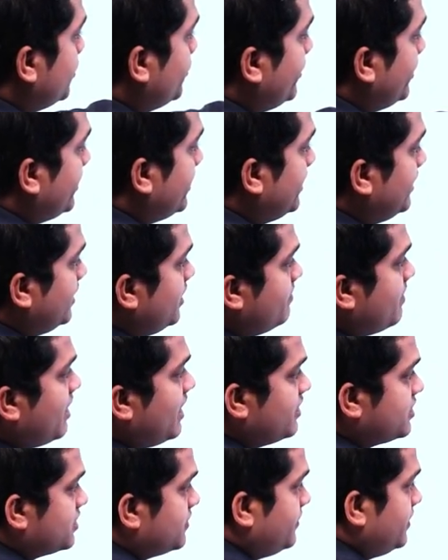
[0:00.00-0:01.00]
unit in the
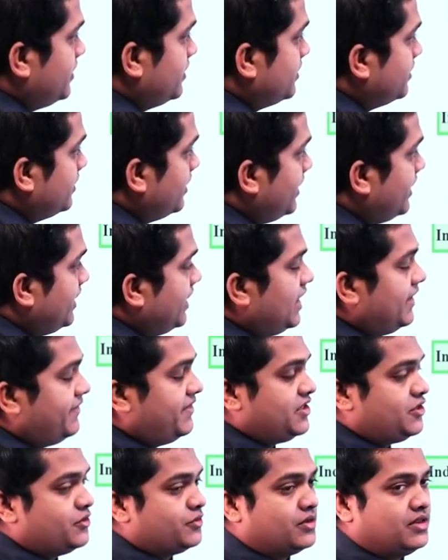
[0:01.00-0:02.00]
biosphere.
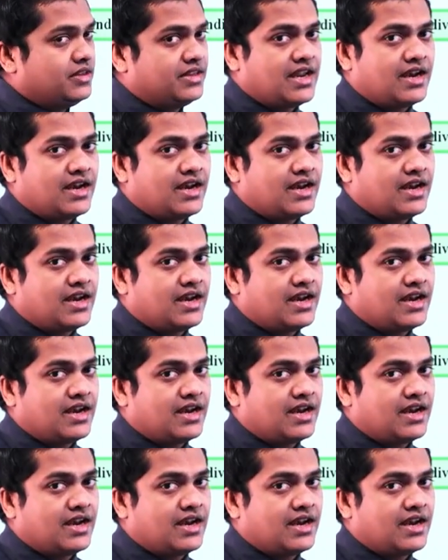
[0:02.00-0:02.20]
Individual.